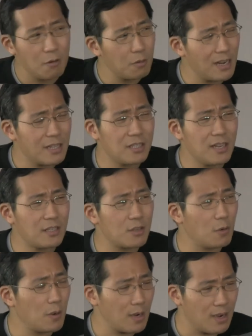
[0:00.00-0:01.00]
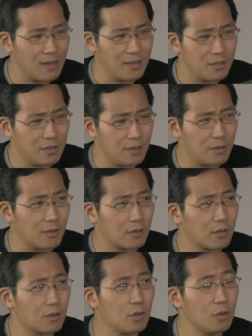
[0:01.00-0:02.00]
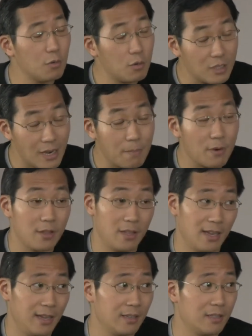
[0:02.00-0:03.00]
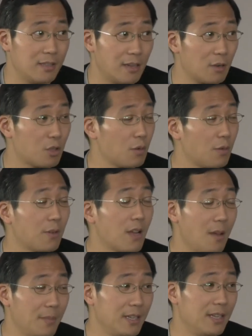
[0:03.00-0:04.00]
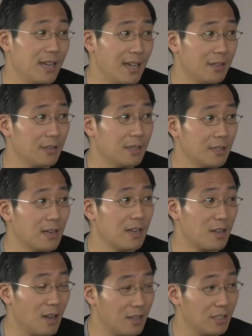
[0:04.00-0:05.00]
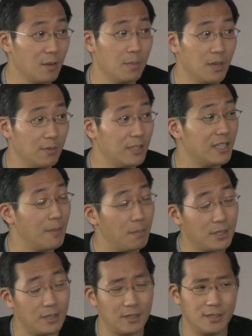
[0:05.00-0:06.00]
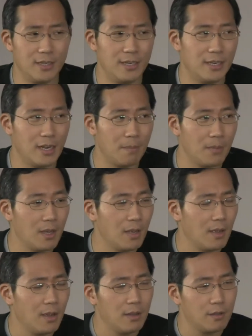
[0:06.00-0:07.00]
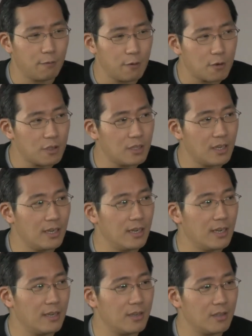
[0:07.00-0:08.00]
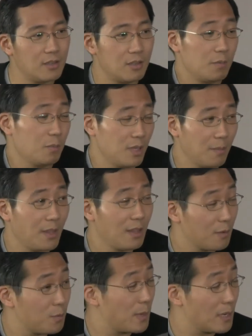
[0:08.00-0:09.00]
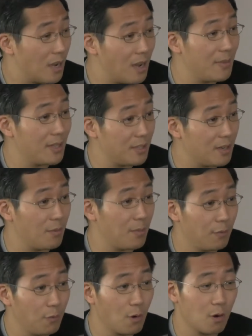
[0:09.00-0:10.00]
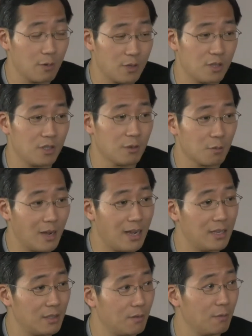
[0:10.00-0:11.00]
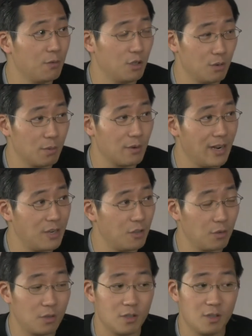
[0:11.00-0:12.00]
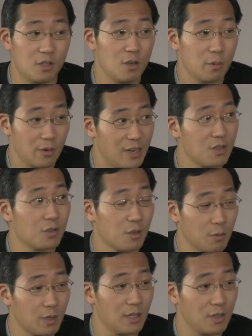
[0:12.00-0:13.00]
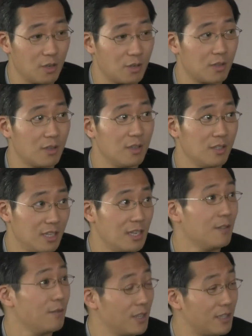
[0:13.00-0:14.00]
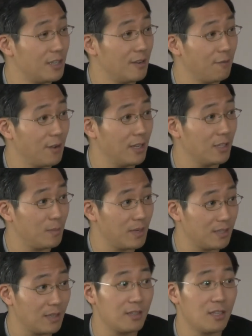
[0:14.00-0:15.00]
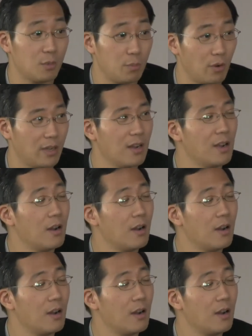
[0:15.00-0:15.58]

What I'd say is going on is there are two separate things that are sort of coming together and, and causing a bit of a tempest in a teacup. The first thing is something that's been commented on before, which is the rise of super angels. Super angels are really just seed VC funds because at this point,